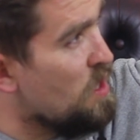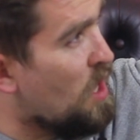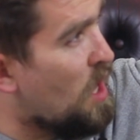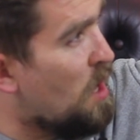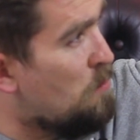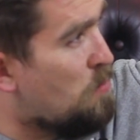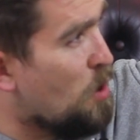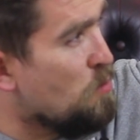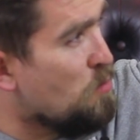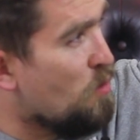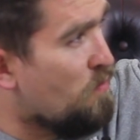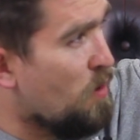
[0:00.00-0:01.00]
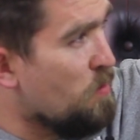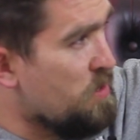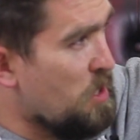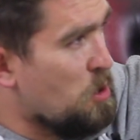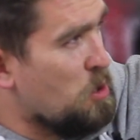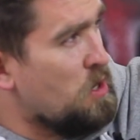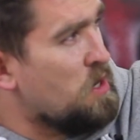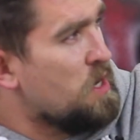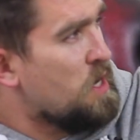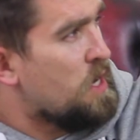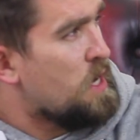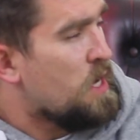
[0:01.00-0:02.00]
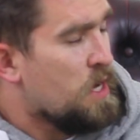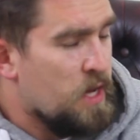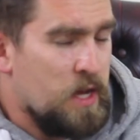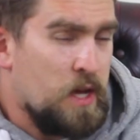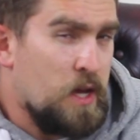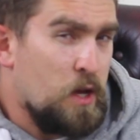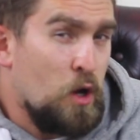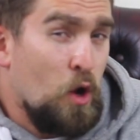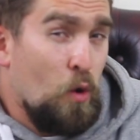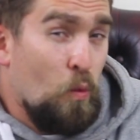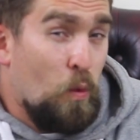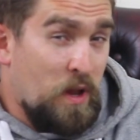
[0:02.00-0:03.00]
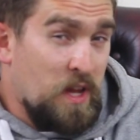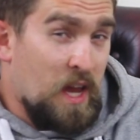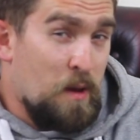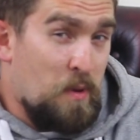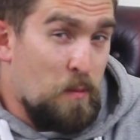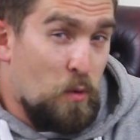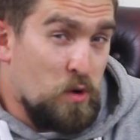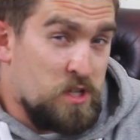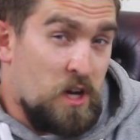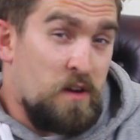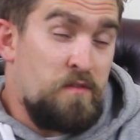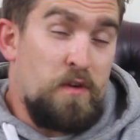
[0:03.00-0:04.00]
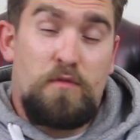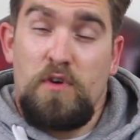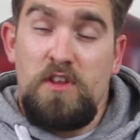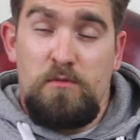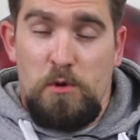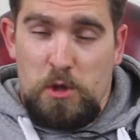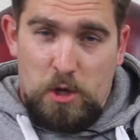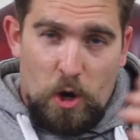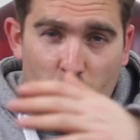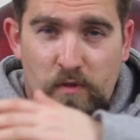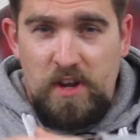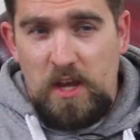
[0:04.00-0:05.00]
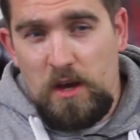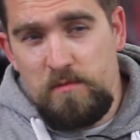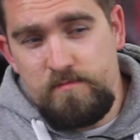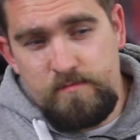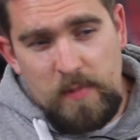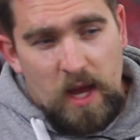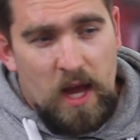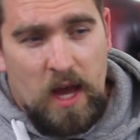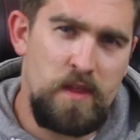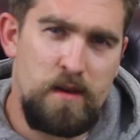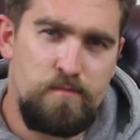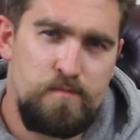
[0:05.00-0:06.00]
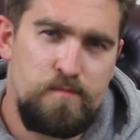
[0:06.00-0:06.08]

Bowmore Vault Edition. When you get a bit more time, feel free to watch the whole video. Alright